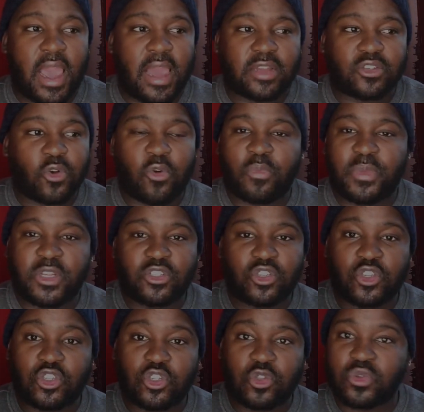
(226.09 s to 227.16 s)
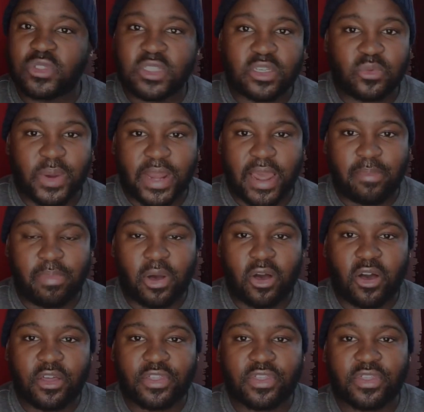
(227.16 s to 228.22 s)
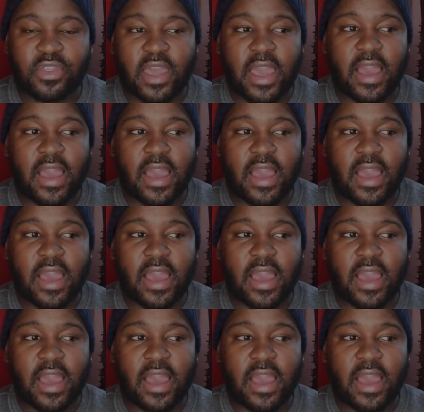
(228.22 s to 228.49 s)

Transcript: told me to use it when I bath.